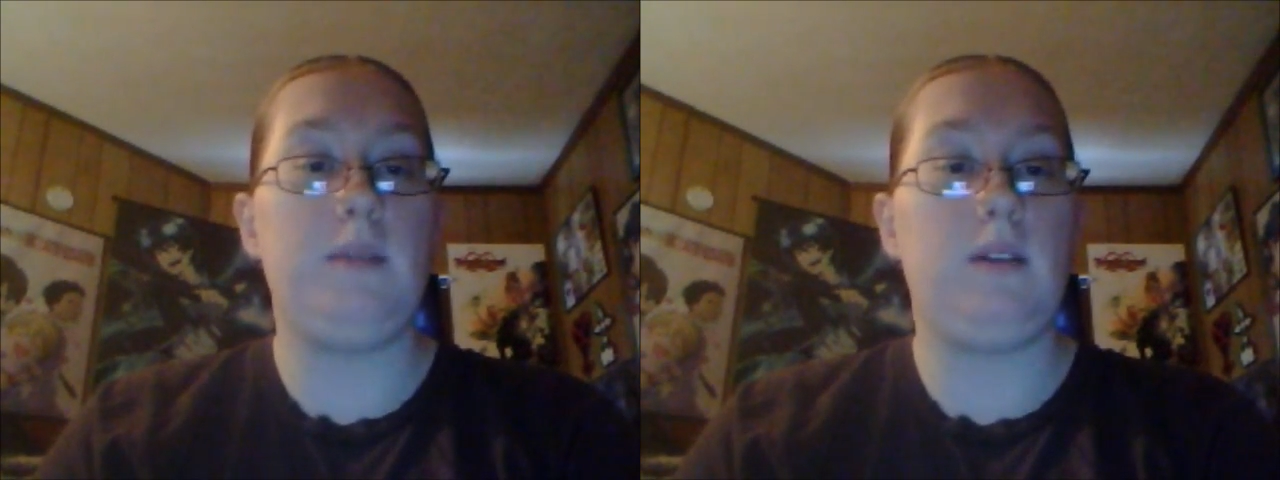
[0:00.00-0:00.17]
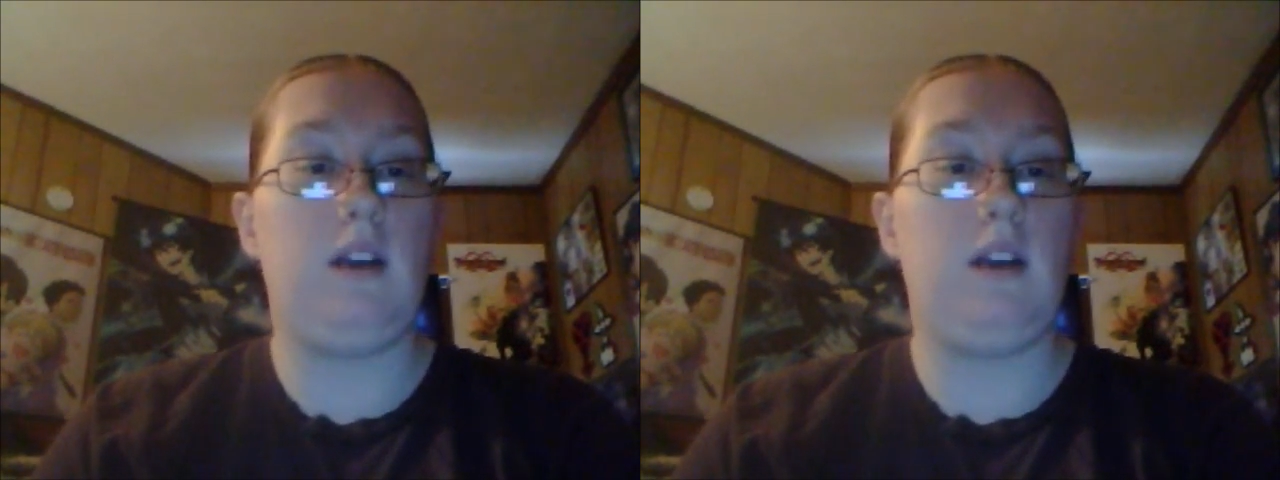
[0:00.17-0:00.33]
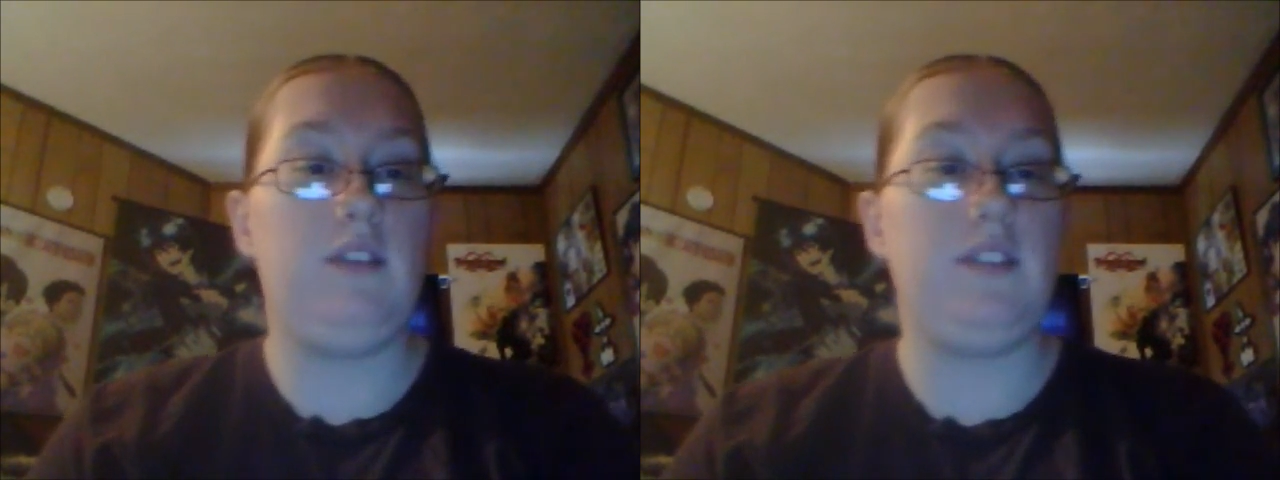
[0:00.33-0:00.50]

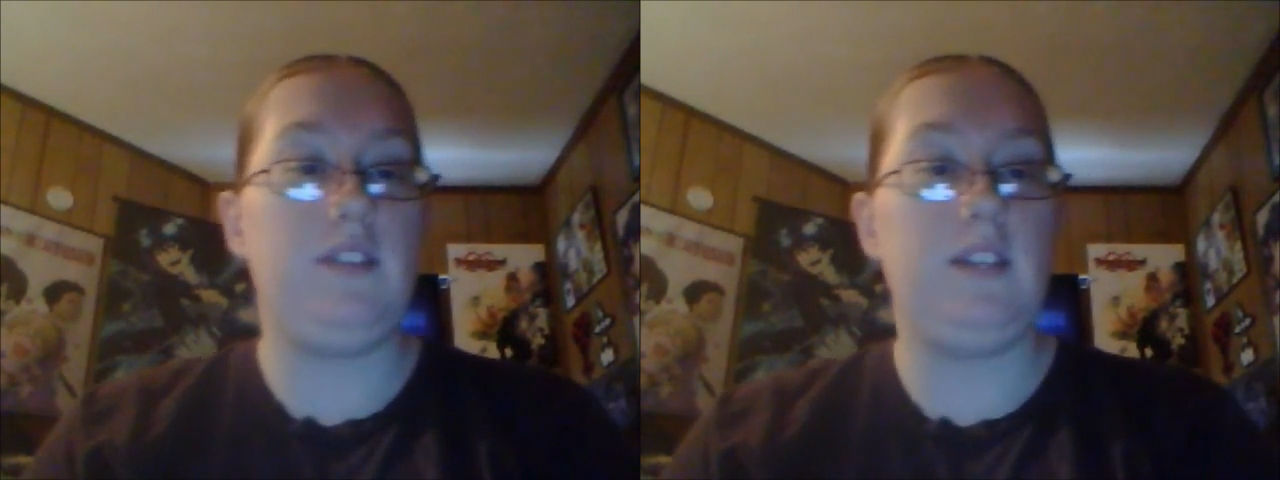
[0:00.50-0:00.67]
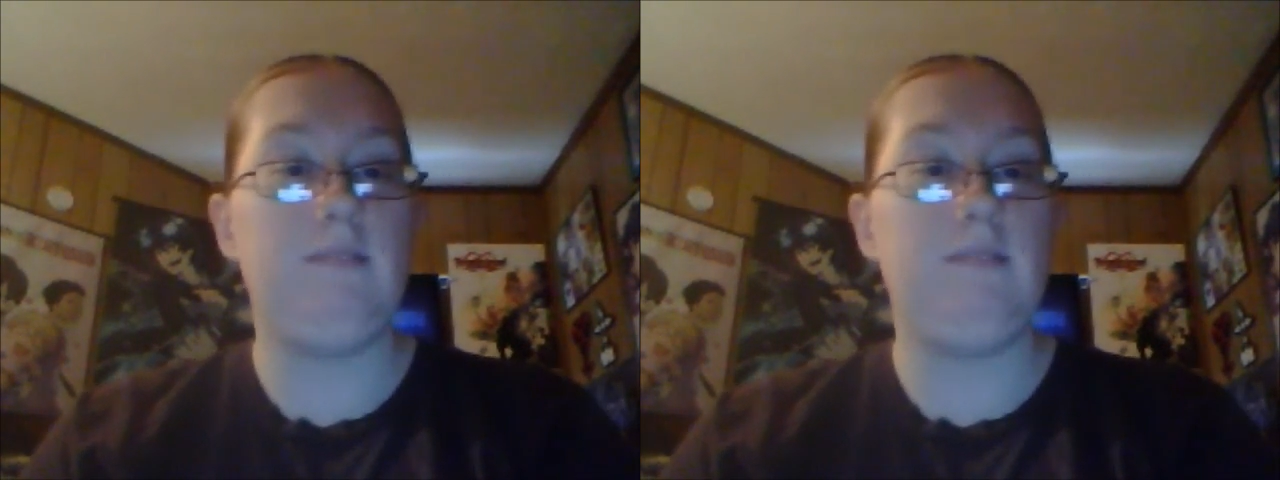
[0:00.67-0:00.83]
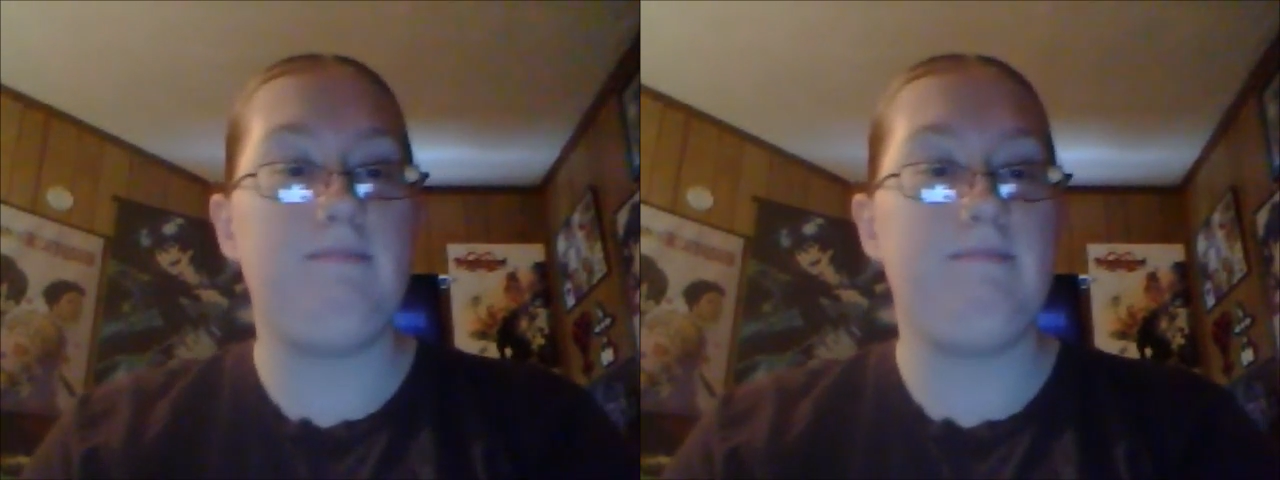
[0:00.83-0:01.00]
crafty
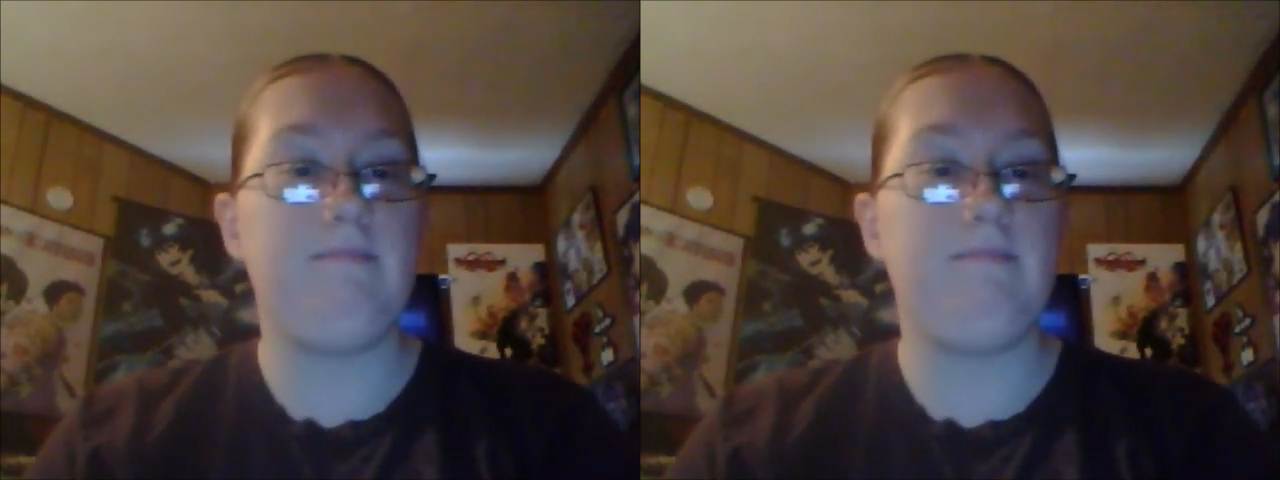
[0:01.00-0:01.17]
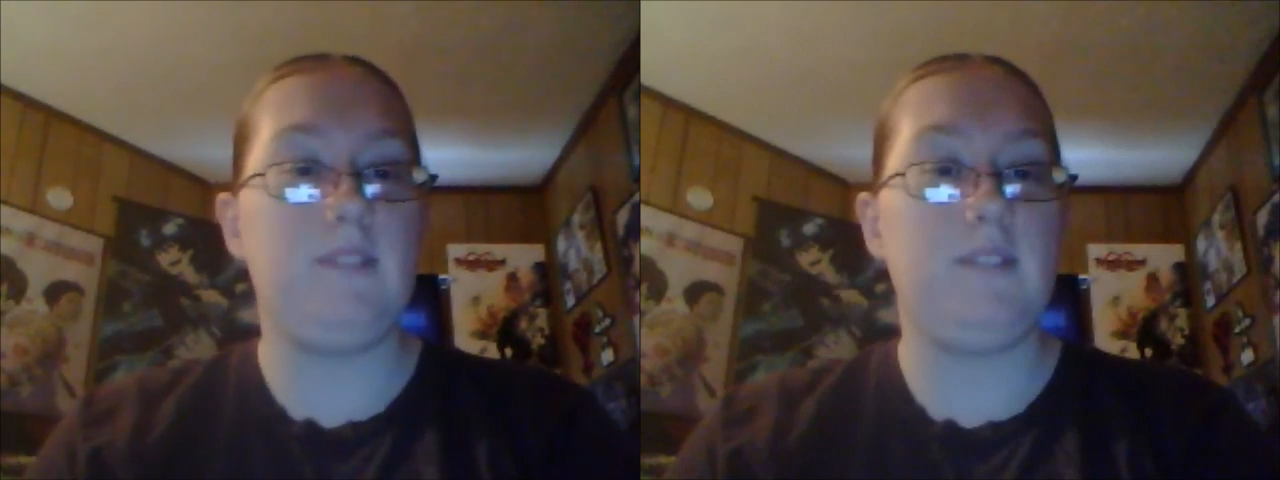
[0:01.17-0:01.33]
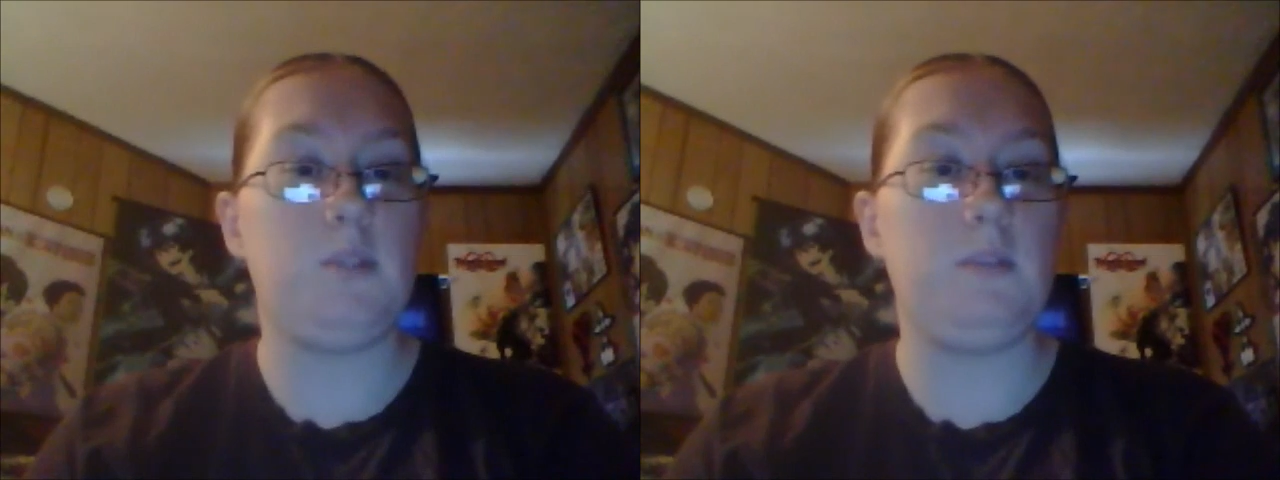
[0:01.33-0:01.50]

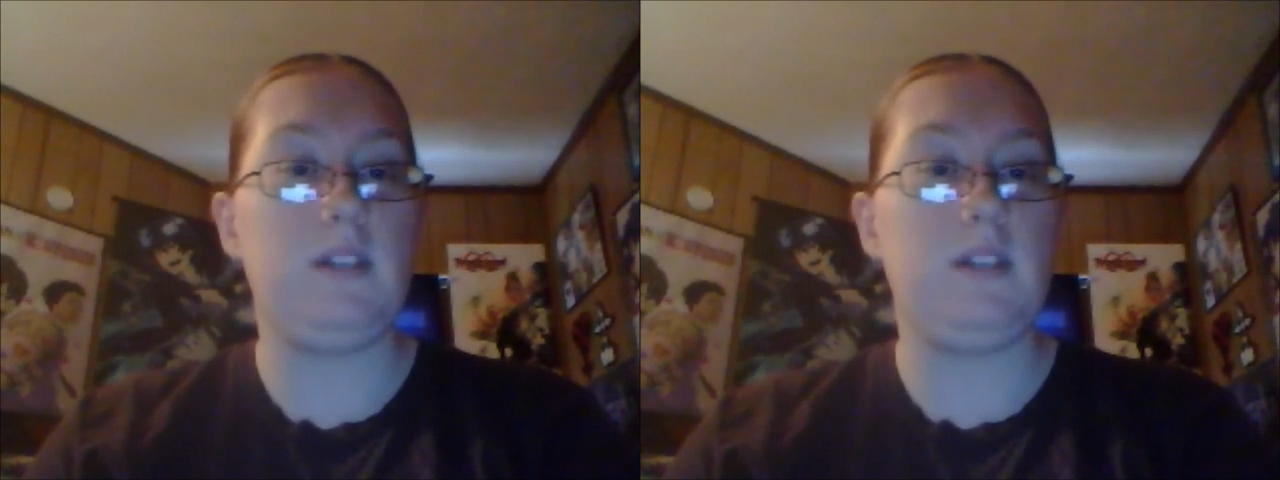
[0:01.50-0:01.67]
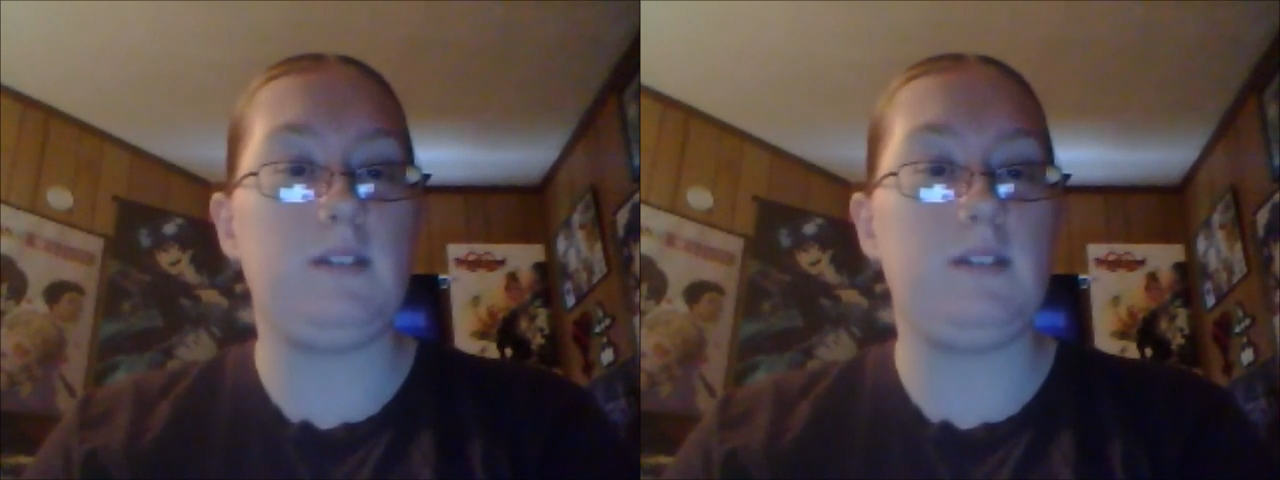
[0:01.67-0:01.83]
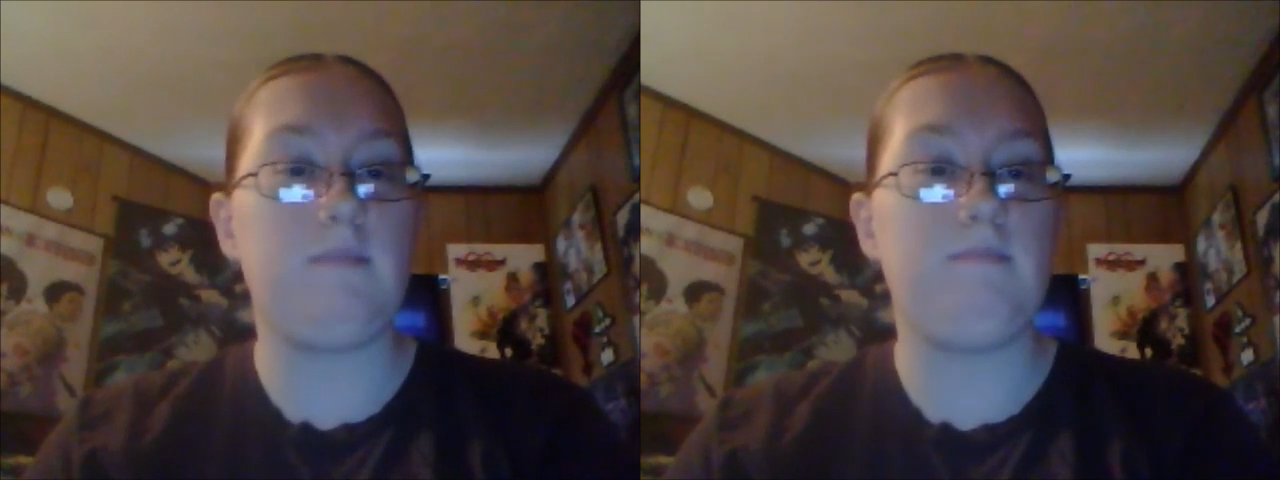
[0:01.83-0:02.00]
this week.